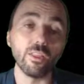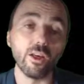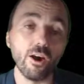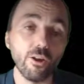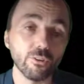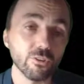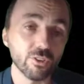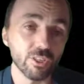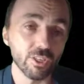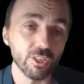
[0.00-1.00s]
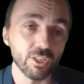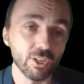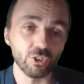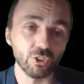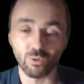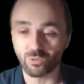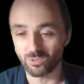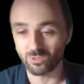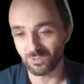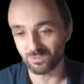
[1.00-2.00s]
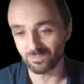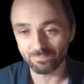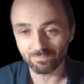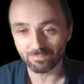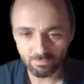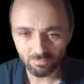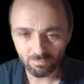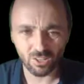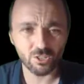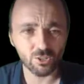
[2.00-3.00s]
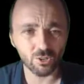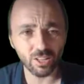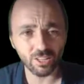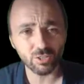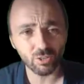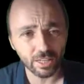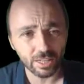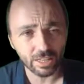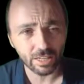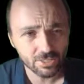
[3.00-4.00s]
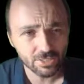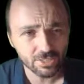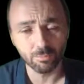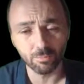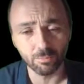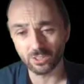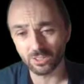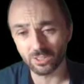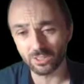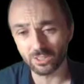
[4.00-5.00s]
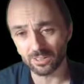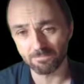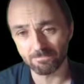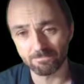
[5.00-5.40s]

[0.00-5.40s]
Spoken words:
all the sequential rules. So let's look at this in more details.